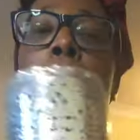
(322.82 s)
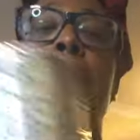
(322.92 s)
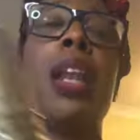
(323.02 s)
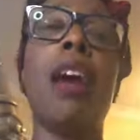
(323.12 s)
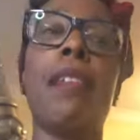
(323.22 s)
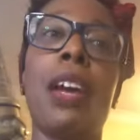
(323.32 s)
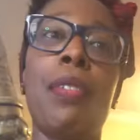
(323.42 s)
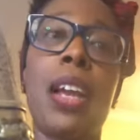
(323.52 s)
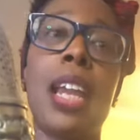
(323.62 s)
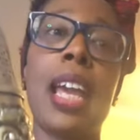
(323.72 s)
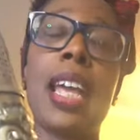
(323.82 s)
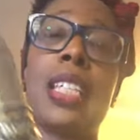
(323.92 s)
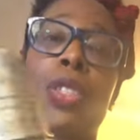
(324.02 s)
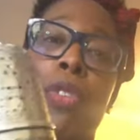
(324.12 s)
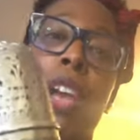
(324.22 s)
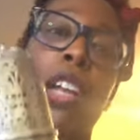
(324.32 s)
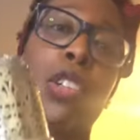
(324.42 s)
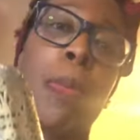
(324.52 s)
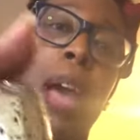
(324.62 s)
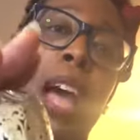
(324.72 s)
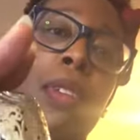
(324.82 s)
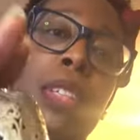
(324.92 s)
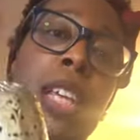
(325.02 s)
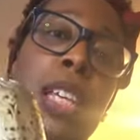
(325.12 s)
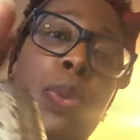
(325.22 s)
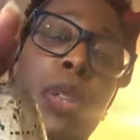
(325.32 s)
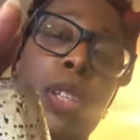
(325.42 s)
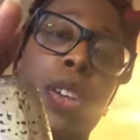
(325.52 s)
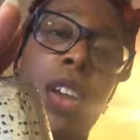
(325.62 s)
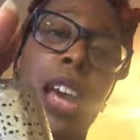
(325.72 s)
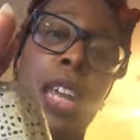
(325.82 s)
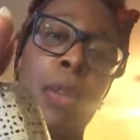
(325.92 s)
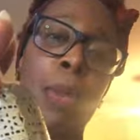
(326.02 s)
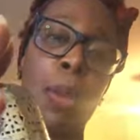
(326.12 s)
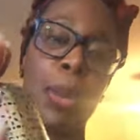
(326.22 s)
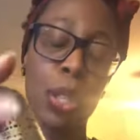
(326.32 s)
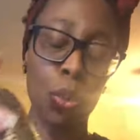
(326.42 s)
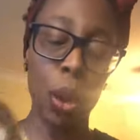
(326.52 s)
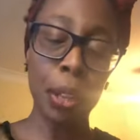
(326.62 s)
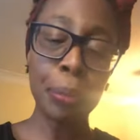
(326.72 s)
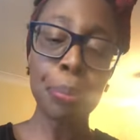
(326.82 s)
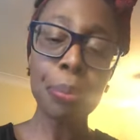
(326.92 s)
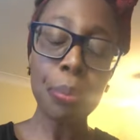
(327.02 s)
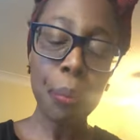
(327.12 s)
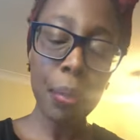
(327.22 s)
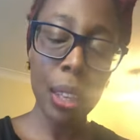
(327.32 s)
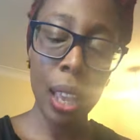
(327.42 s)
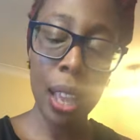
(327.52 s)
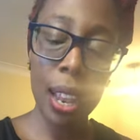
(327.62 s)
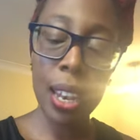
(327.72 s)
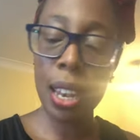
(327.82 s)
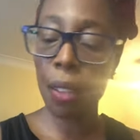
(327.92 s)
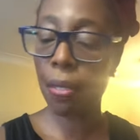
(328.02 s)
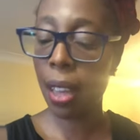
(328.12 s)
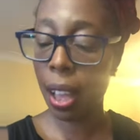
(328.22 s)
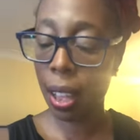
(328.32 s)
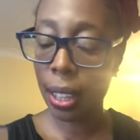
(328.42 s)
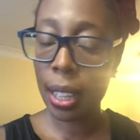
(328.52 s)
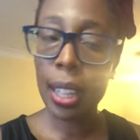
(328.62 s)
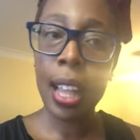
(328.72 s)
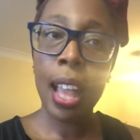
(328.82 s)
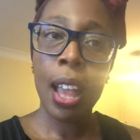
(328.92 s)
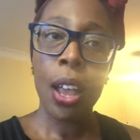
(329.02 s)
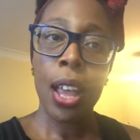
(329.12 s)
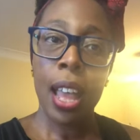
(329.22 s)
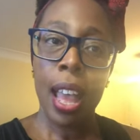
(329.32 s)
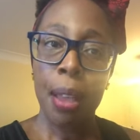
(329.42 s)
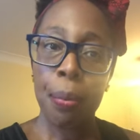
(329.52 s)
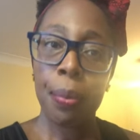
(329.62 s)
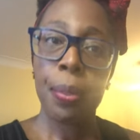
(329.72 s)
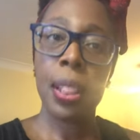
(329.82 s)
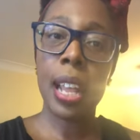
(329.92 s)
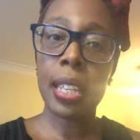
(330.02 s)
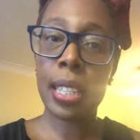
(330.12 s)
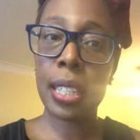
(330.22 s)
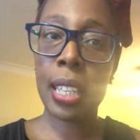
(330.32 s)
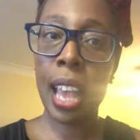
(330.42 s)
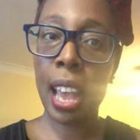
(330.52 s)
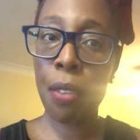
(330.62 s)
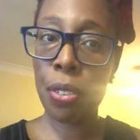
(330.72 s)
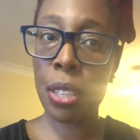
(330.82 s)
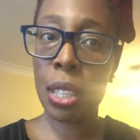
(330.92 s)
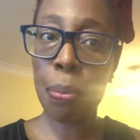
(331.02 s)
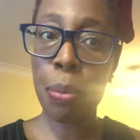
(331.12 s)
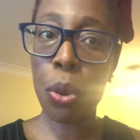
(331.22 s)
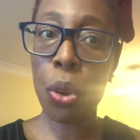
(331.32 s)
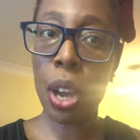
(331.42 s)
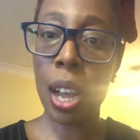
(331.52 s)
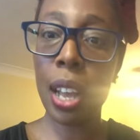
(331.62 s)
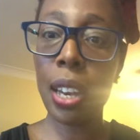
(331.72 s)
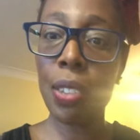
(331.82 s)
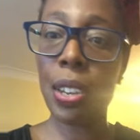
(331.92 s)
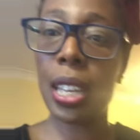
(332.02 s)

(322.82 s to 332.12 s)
love it, really. It's £300 and this one's online at the moment as well. Love that. Let's have some more cutlery,